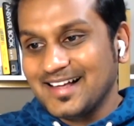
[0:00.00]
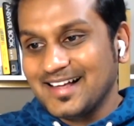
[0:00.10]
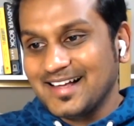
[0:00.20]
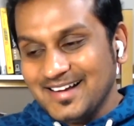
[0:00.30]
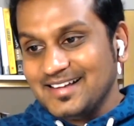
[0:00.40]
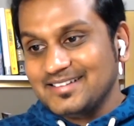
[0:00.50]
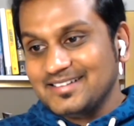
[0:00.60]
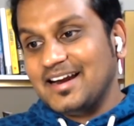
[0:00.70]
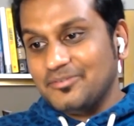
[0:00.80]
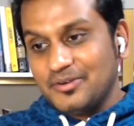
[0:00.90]
is,
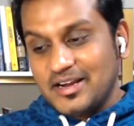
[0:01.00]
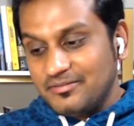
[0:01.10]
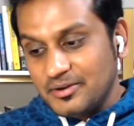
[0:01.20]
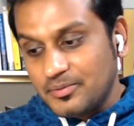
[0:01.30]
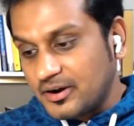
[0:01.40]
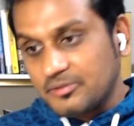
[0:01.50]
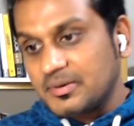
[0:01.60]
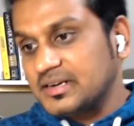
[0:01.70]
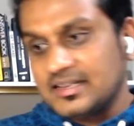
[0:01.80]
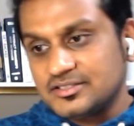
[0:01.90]
right, for every product.
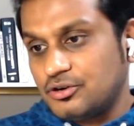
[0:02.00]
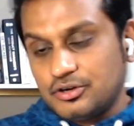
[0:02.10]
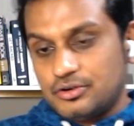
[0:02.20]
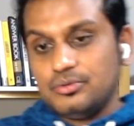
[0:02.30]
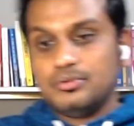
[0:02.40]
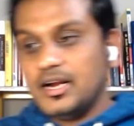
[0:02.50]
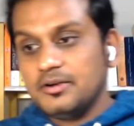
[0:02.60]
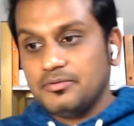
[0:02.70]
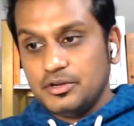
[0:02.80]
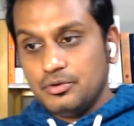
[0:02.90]
But that's not true, right?
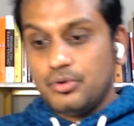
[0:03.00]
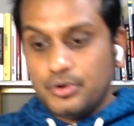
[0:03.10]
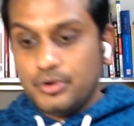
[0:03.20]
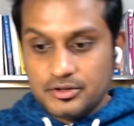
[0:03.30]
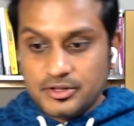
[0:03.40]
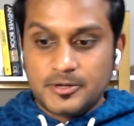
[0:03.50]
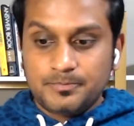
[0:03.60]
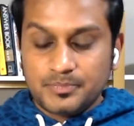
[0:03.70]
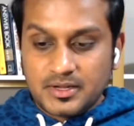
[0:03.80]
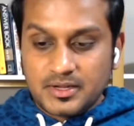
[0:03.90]
When you go into the
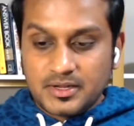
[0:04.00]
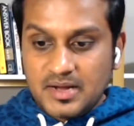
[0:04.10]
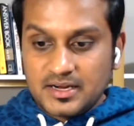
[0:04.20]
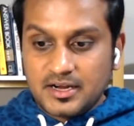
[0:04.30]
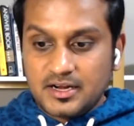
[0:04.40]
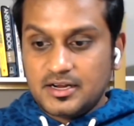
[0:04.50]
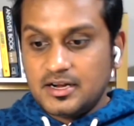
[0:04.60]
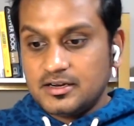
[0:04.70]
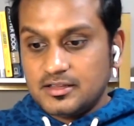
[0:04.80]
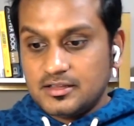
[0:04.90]
market
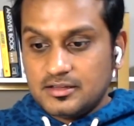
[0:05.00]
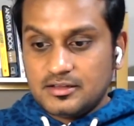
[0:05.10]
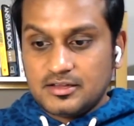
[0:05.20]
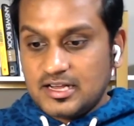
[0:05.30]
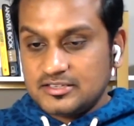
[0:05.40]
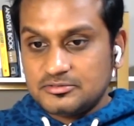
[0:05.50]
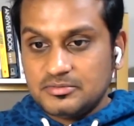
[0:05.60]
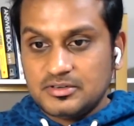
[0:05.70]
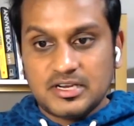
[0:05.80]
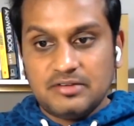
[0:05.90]
and the
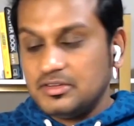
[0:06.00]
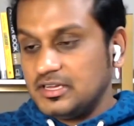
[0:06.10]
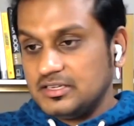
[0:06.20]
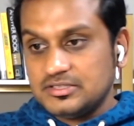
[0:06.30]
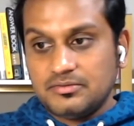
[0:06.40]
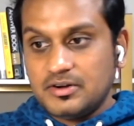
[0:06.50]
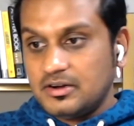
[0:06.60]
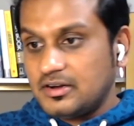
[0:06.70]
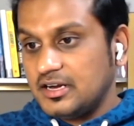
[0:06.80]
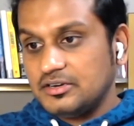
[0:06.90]
customer, everything is
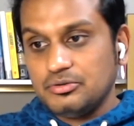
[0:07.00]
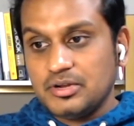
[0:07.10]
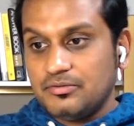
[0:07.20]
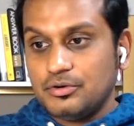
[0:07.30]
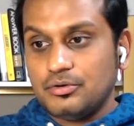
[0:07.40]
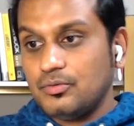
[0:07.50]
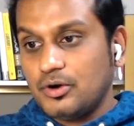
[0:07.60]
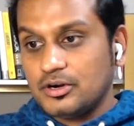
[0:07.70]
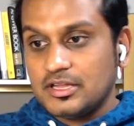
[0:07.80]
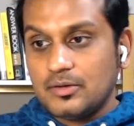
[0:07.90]
different, right? You never know
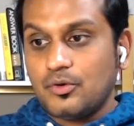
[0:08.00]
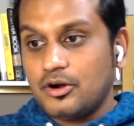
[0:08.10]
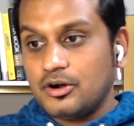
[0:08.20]
what they want